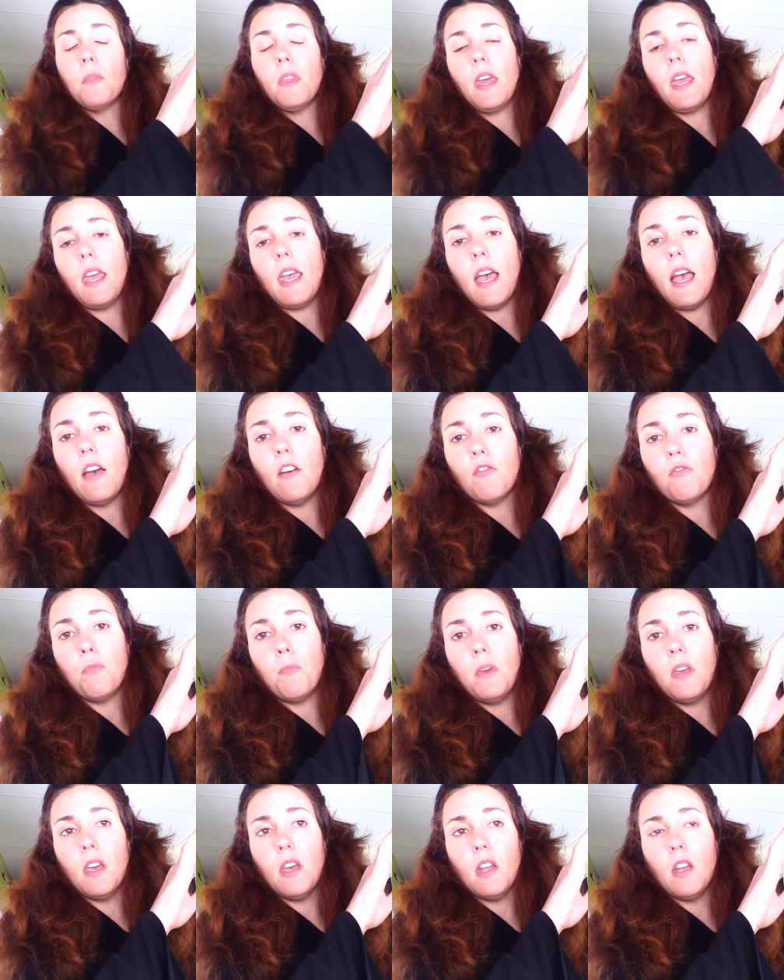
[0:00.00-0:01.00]
they have
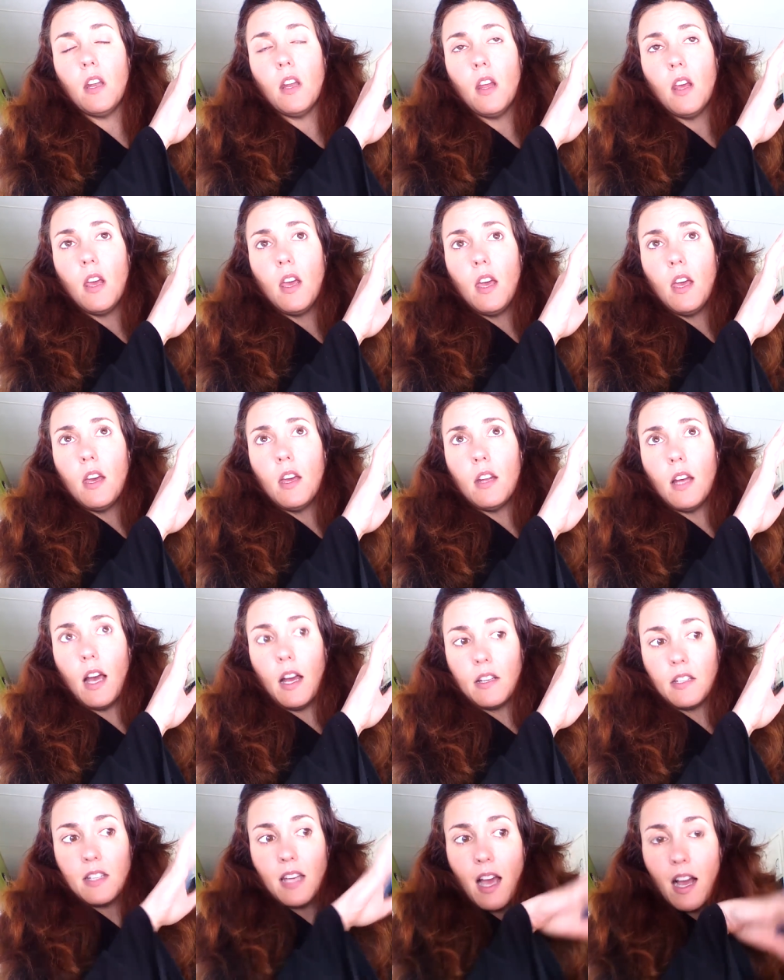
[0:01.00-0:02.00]
been
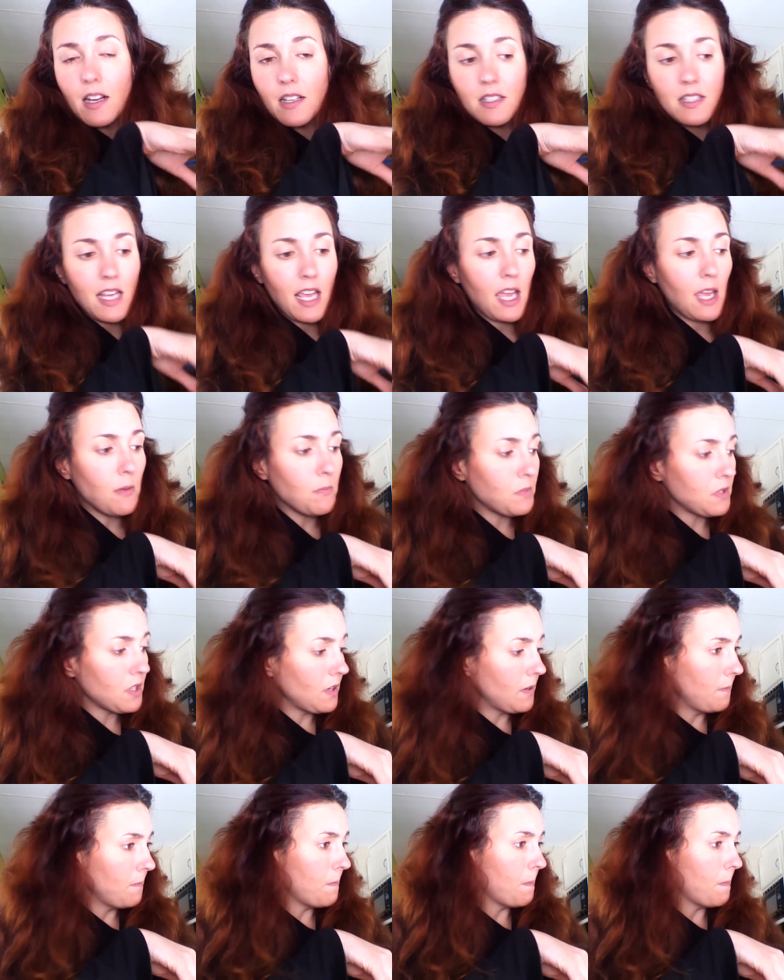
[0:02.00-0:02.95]
uh, tuck taped